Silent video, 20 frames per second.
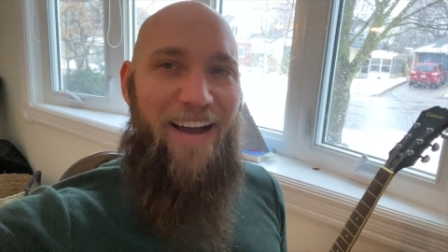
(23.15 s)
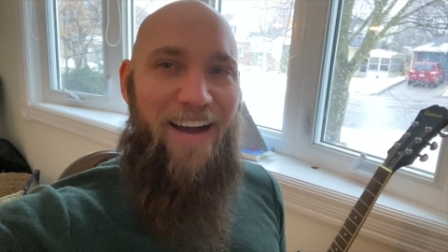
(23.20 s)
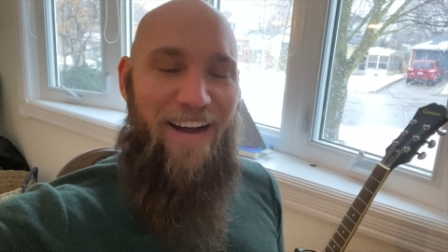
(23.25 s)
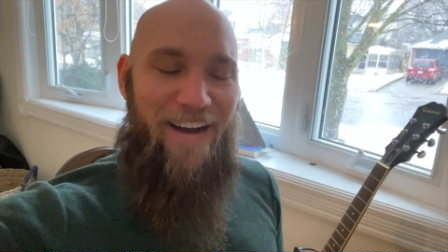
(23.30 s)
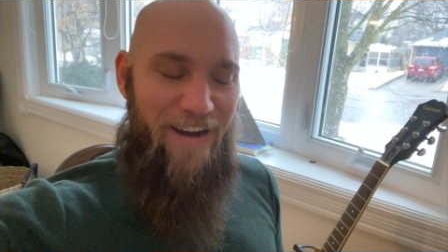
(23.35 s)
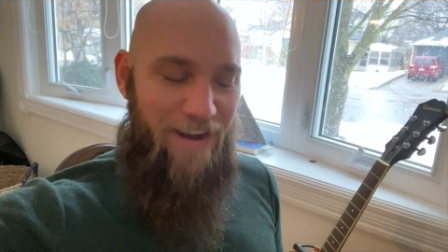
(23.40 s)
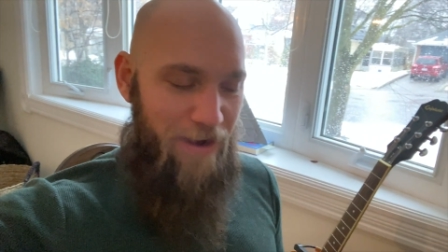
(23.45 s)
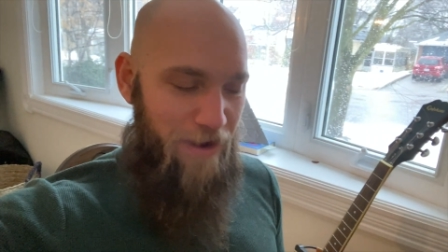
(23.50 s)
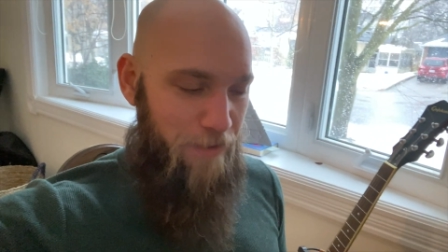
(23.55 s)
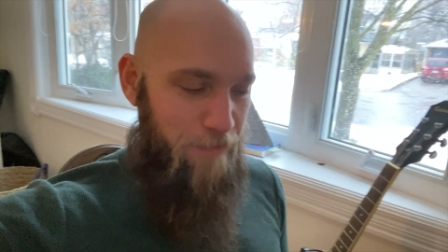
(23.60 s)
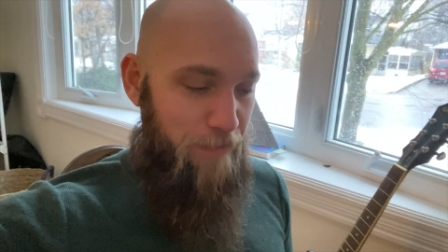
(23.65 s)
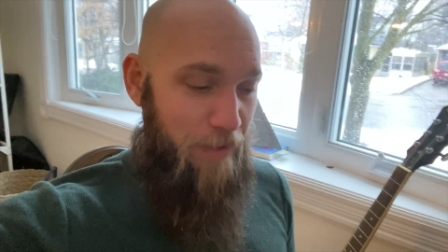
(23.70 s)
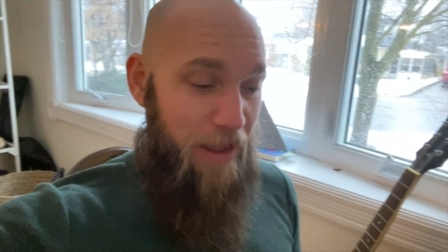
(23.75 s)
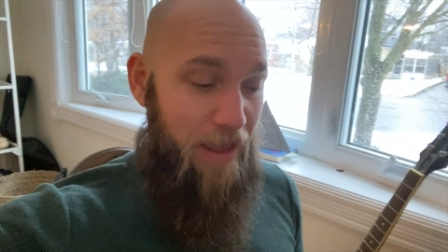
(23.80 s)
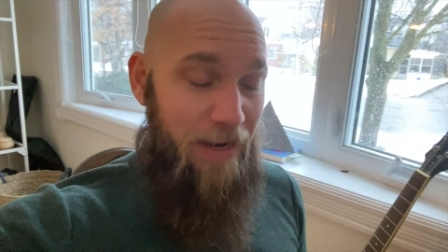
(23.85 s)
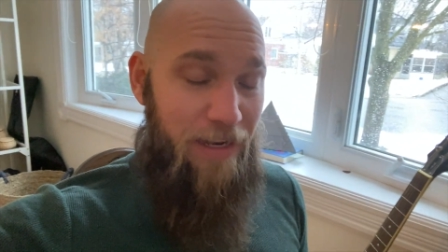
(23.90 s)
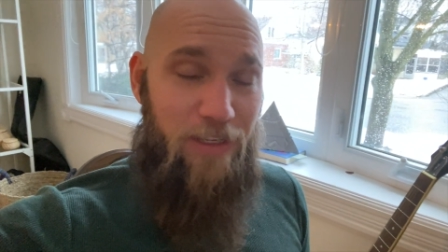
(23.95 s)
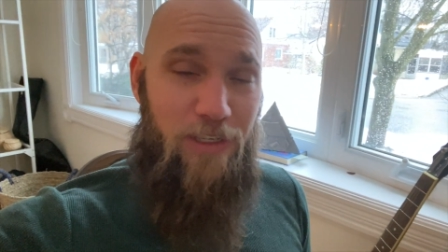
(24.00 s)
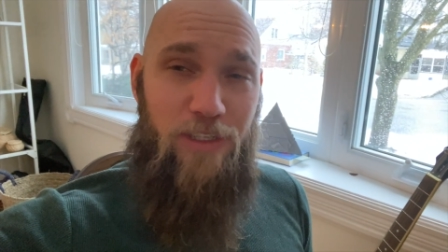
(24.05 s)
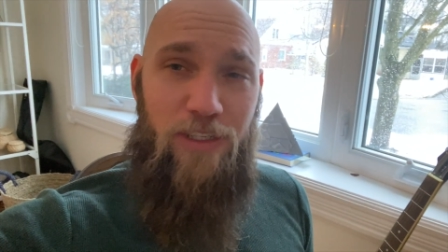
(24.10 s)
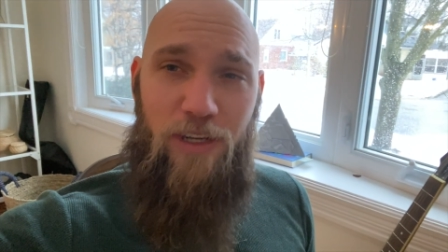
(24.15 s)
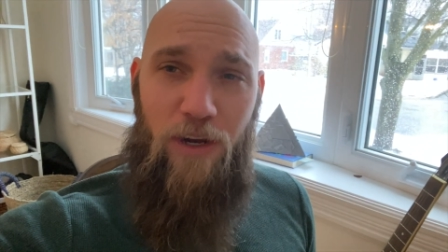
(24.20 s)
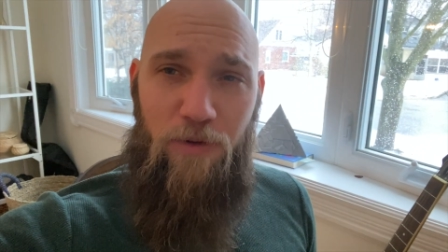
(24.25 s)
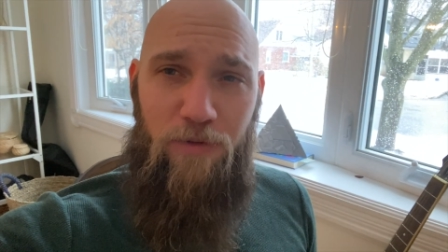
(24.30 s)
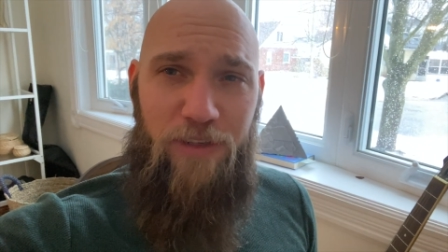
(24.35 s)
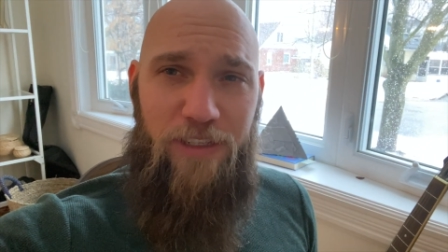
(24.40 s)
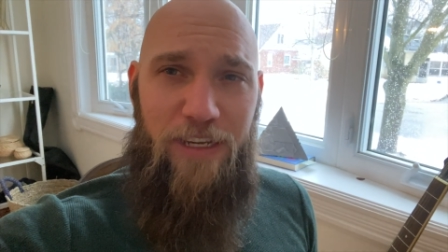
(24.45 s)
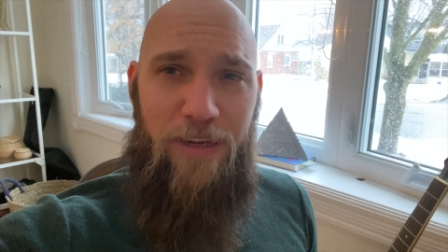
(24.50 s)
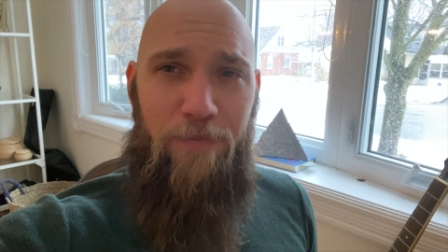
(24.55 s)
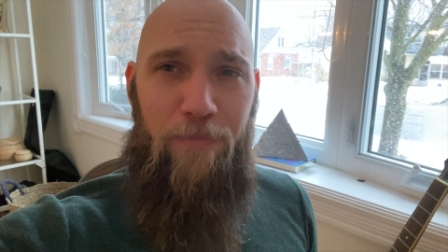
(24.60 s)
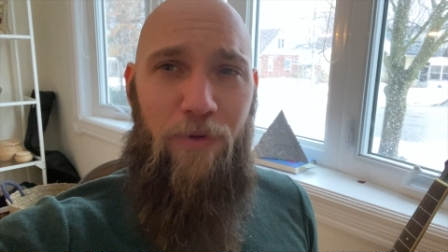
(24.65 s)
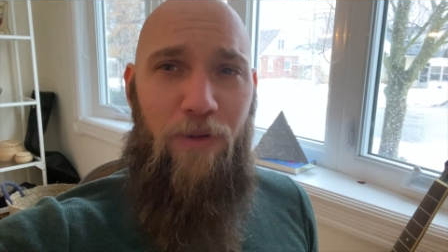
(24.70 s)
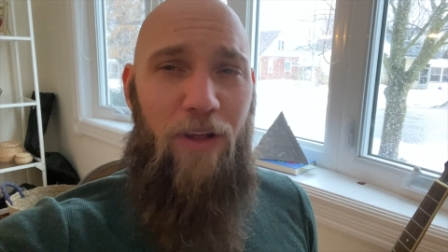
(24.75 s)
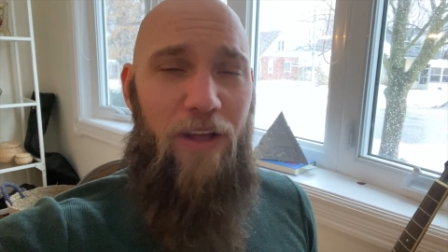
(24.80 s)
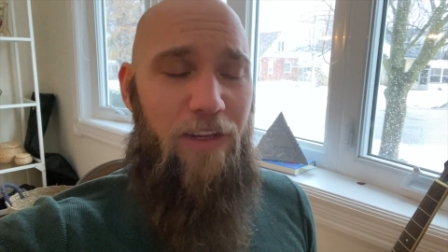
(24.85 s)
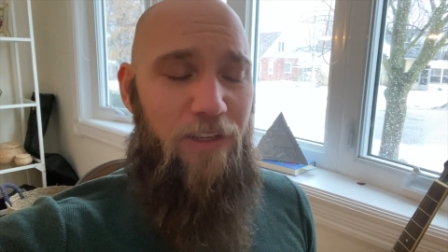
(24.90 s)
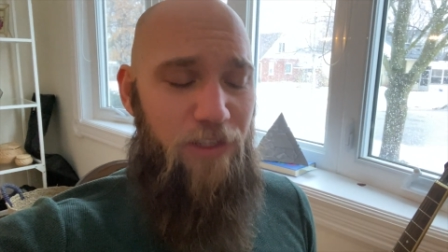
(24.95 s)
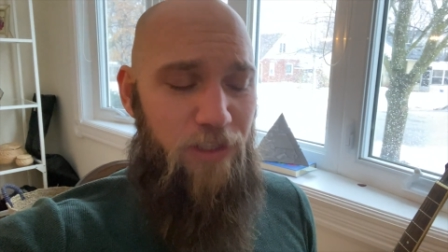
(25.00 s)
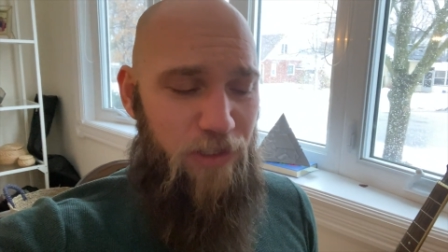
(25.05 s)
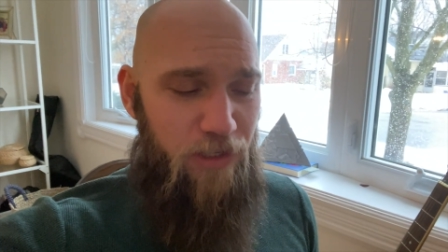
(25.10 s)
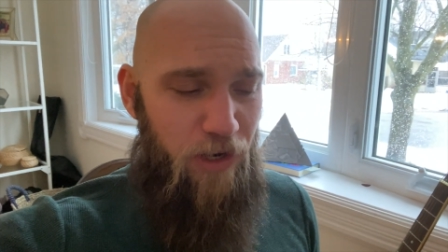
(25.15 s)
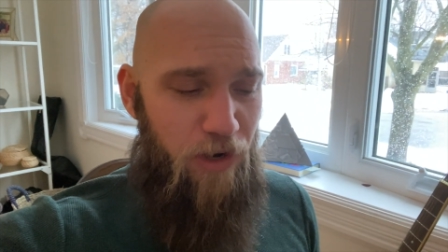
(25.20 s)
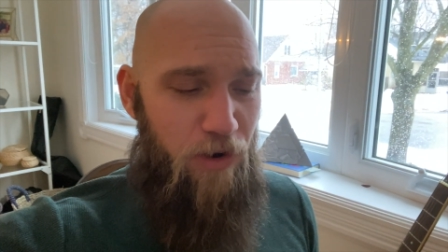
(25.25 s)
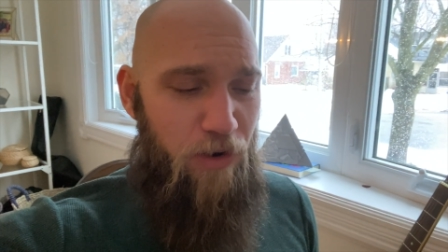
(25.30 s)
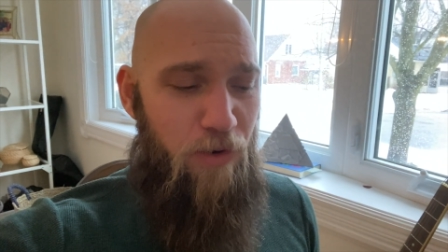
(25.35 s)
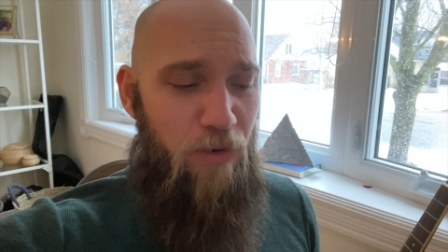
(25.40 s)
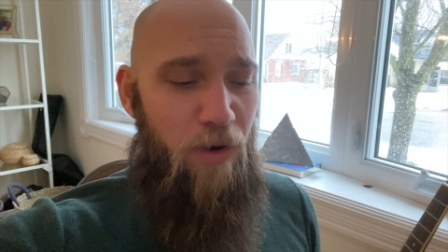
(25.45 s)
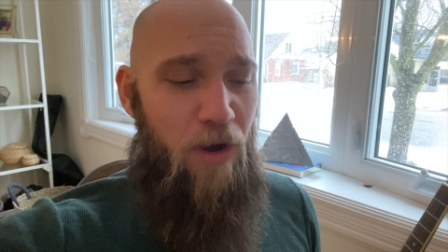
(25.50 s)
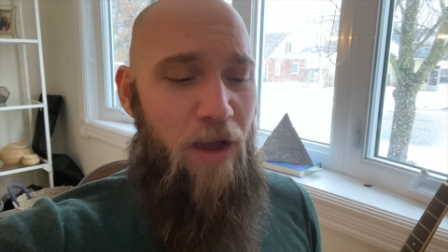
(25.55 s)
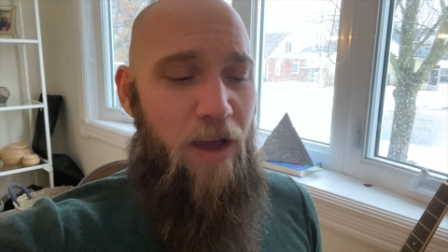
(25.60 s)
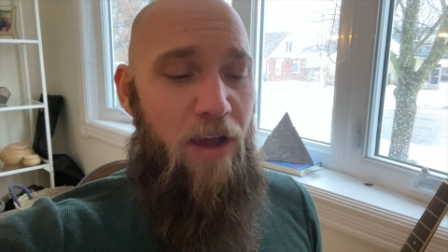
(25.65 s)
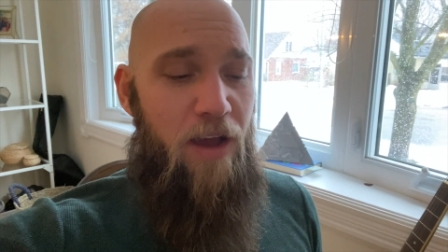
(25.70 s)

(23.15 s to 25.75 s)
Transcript: Um, and it's so simple and so